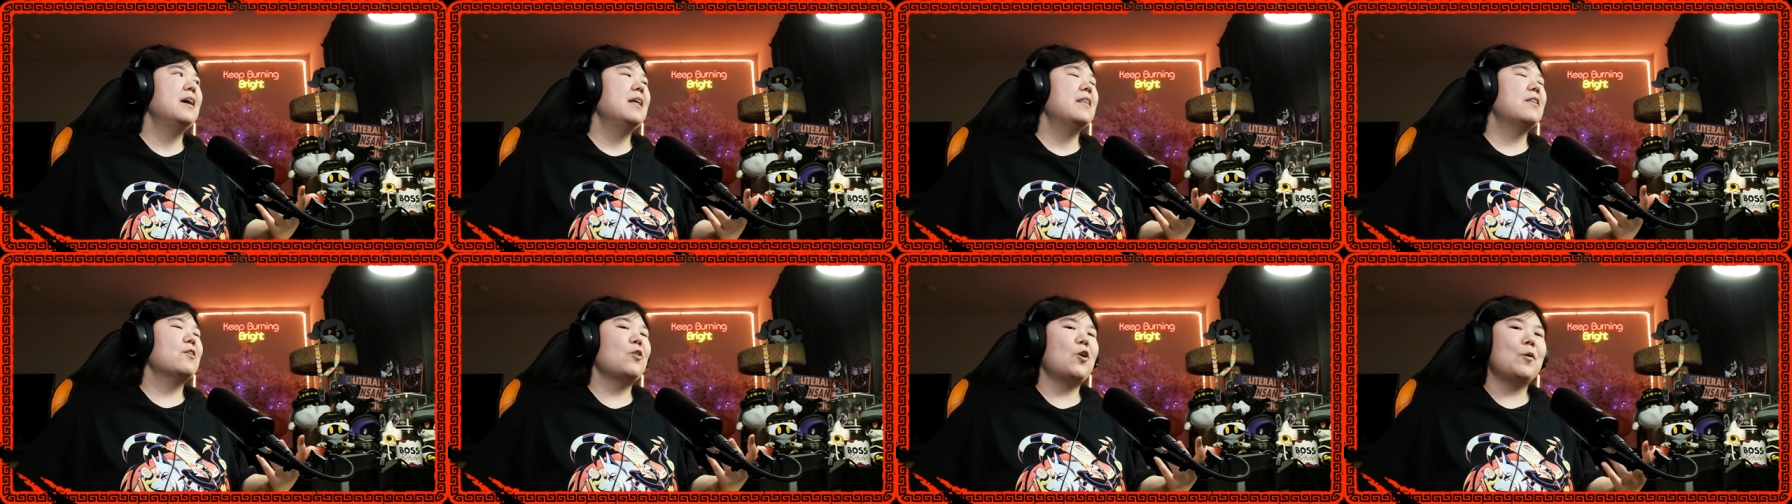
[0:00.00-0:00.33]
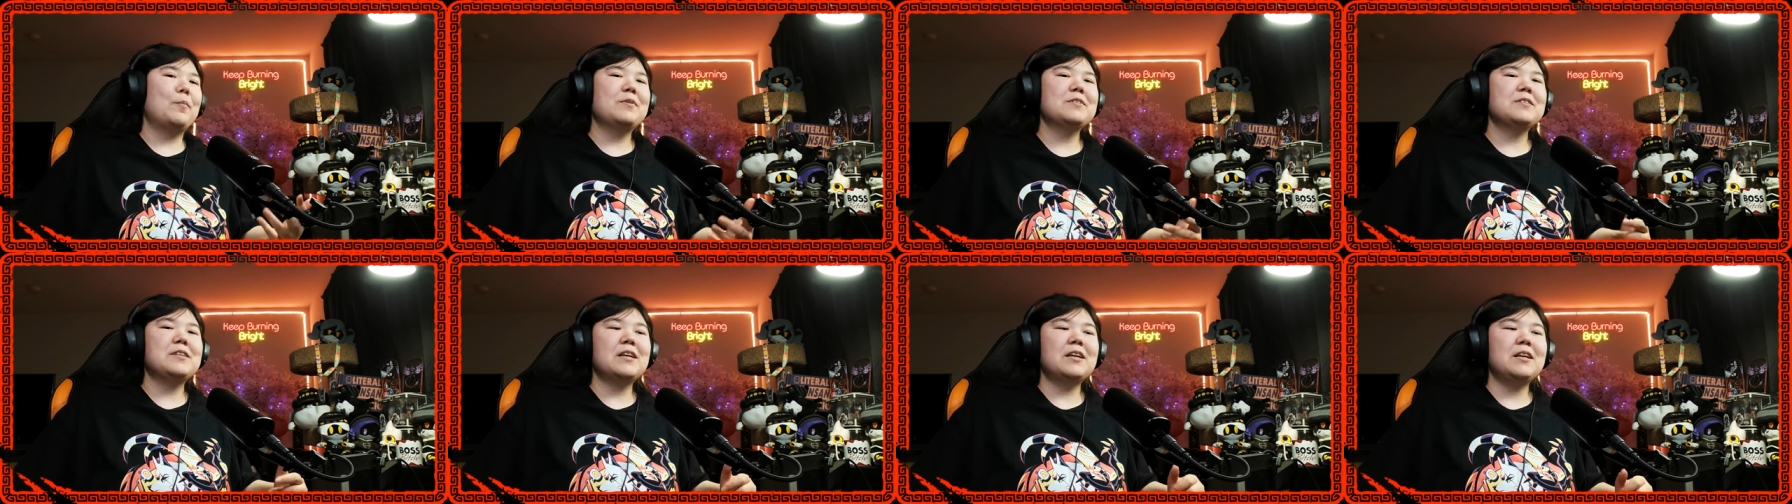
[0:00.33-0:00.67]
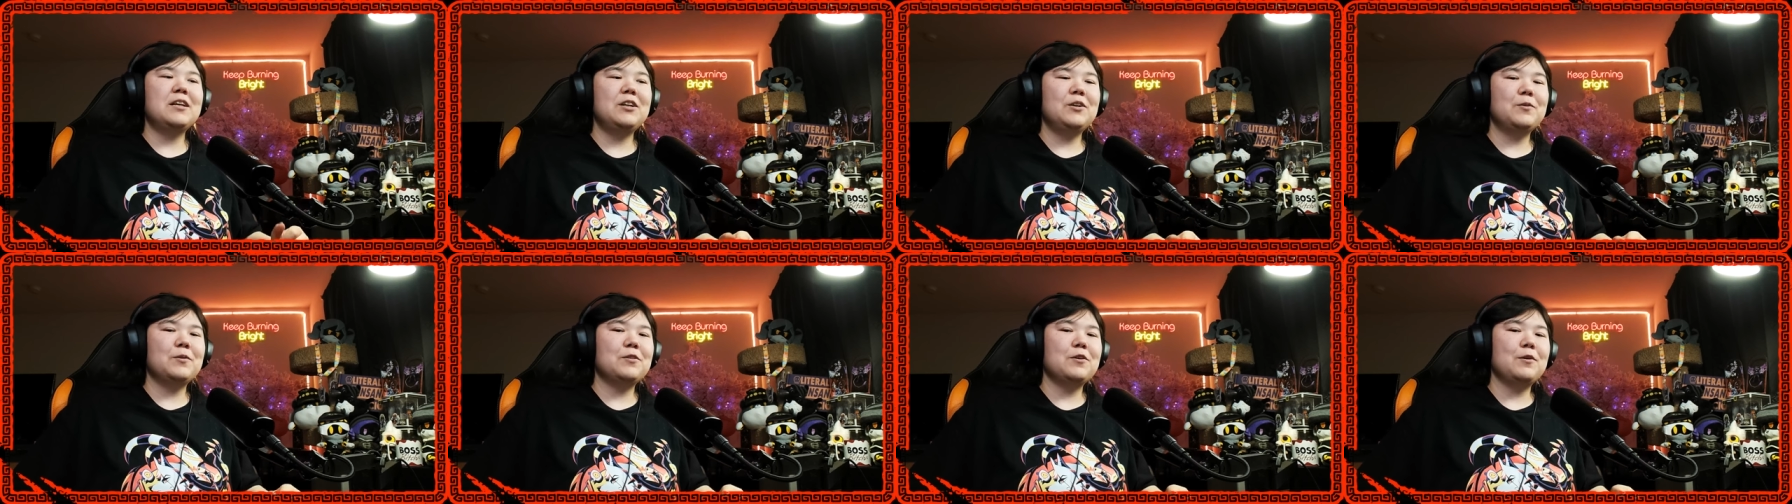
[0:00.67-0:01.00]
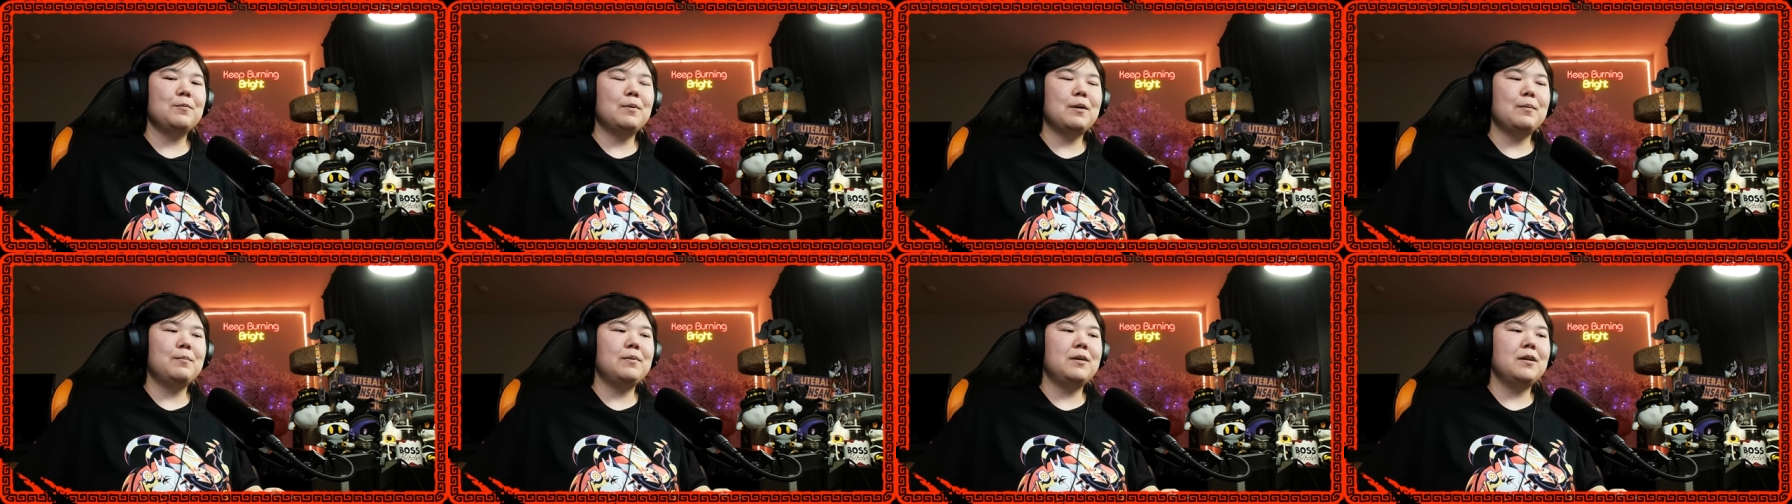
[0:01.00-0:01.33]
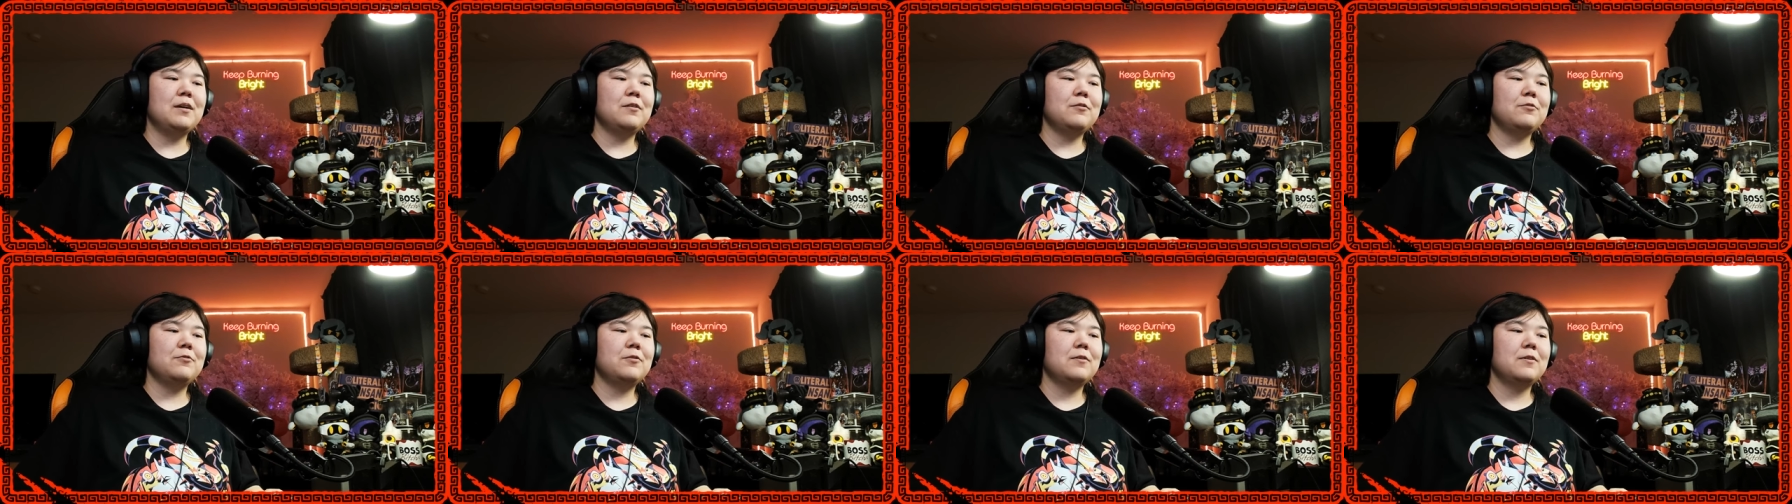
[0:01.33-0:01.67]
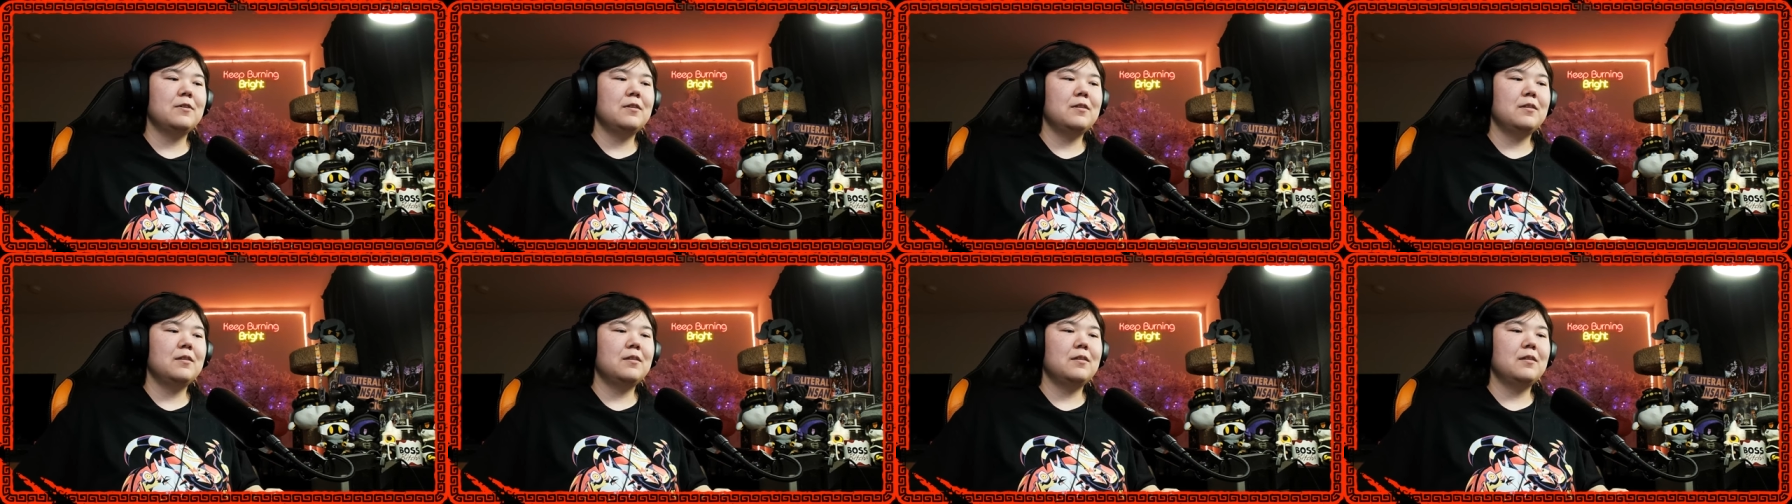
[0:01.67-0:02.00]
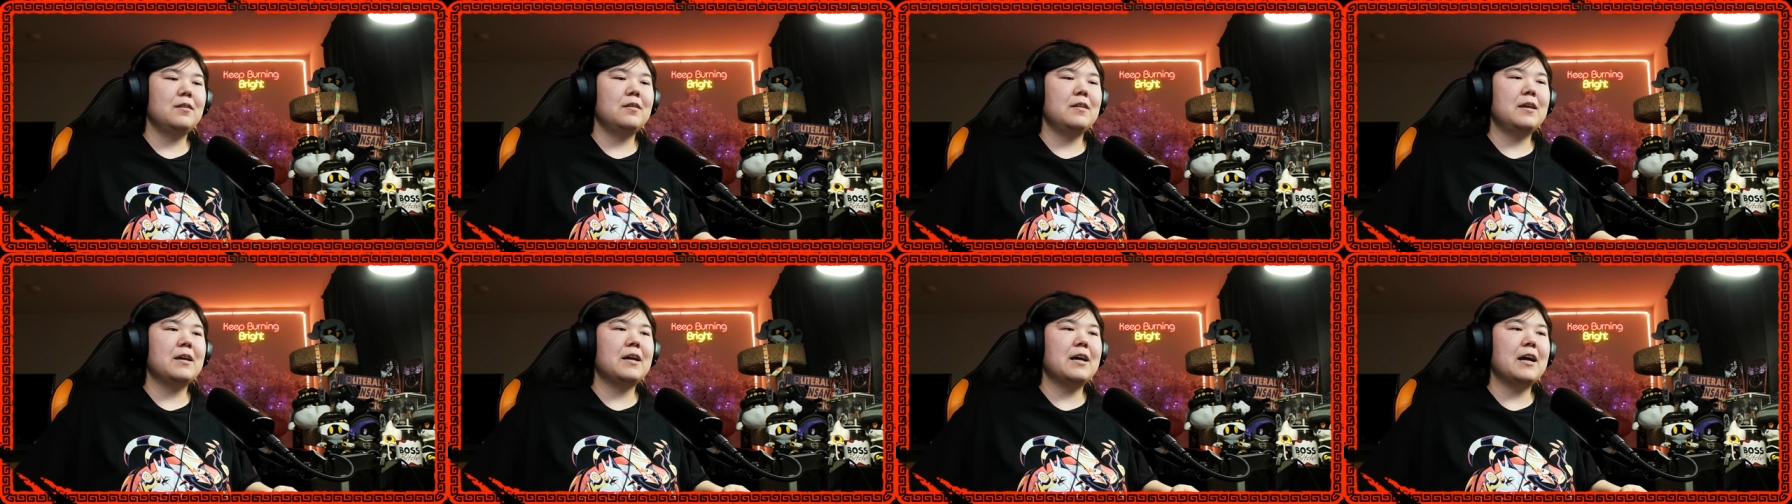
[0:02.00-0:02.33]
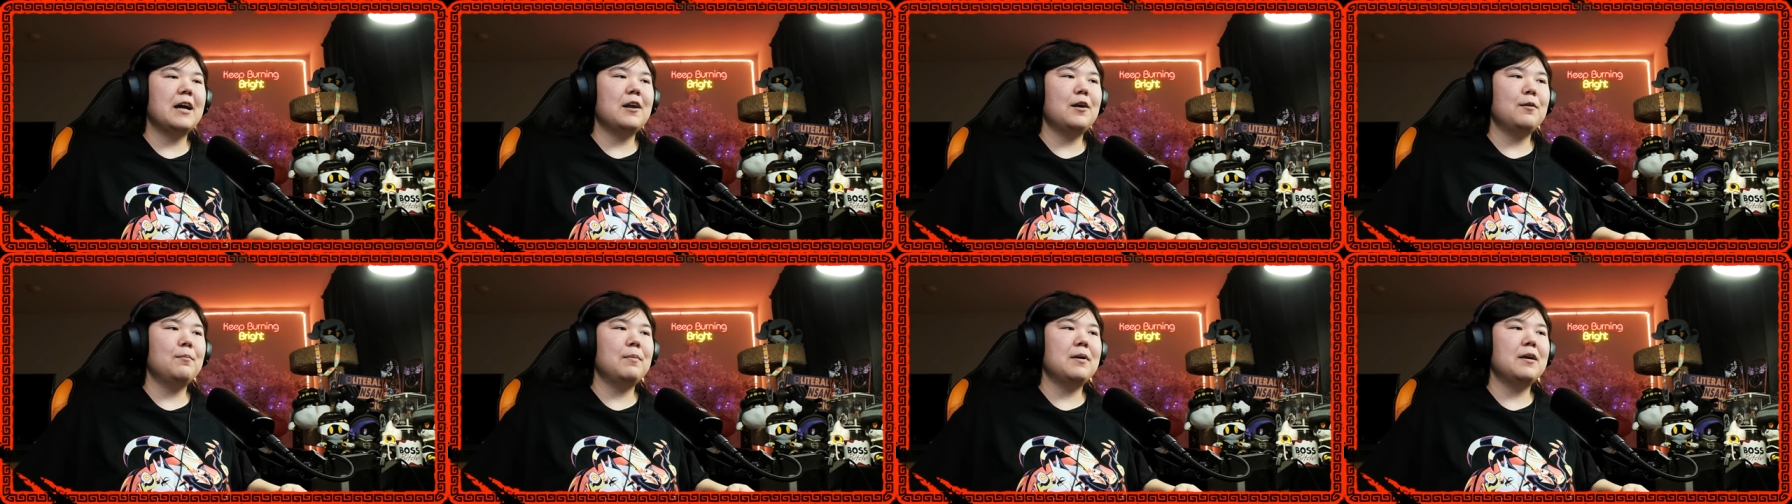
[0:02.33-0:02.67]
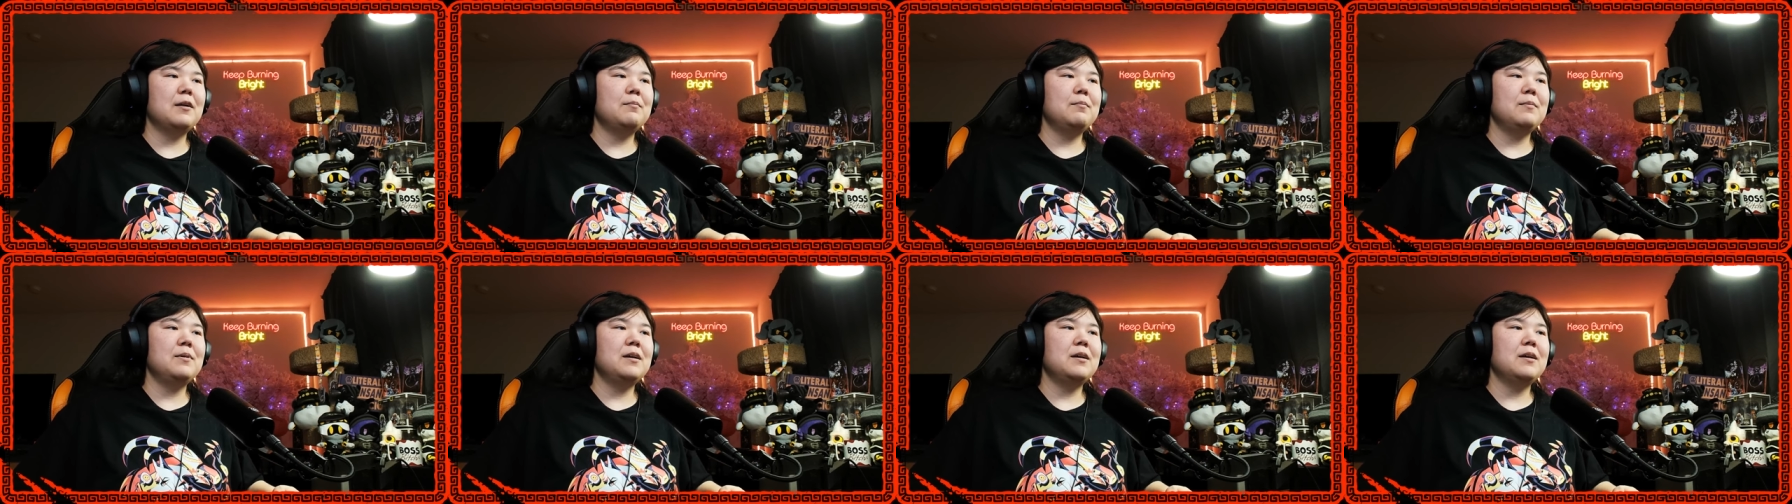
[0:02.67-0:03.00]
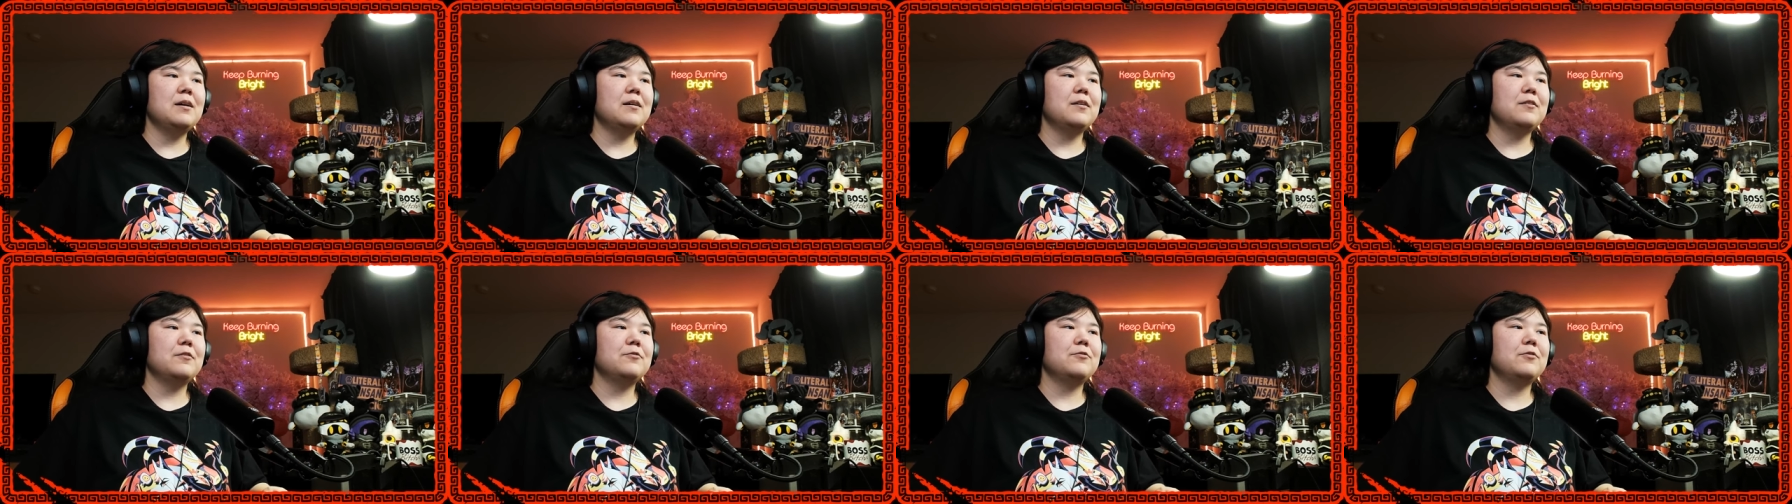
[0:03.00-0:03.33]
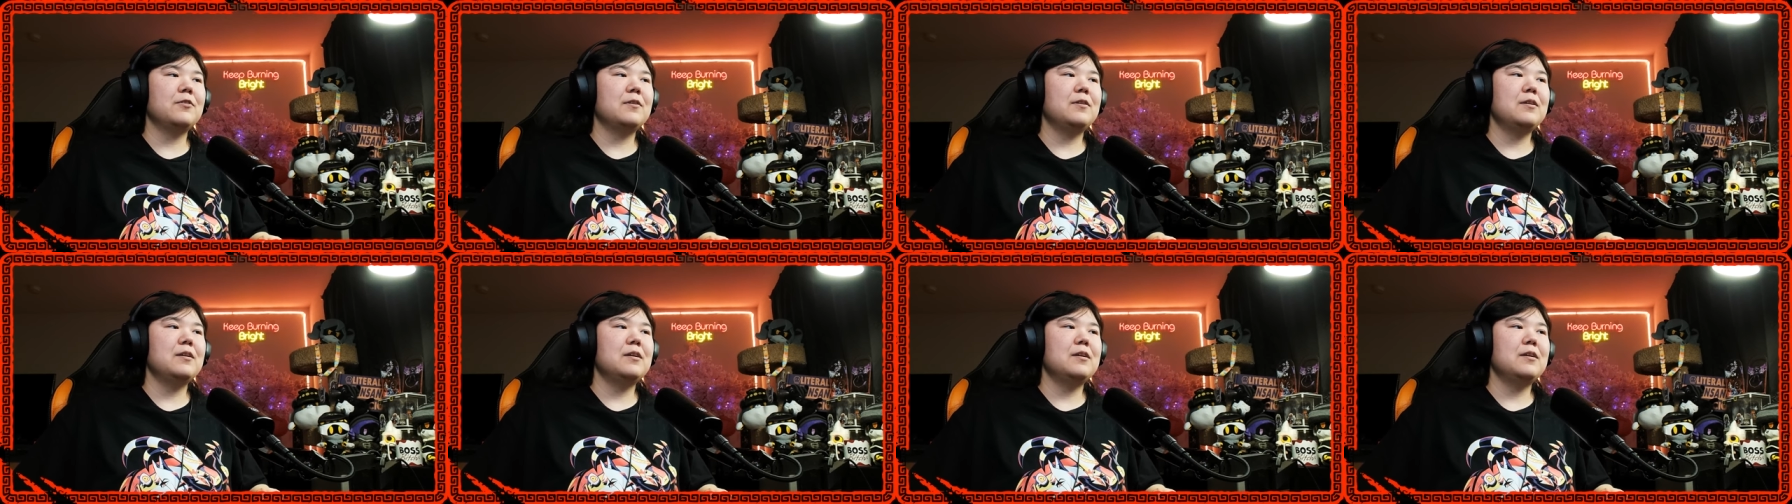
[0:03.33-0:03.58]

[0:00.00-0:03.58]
they're almost like, you know what they remind me of? They kind of remind me of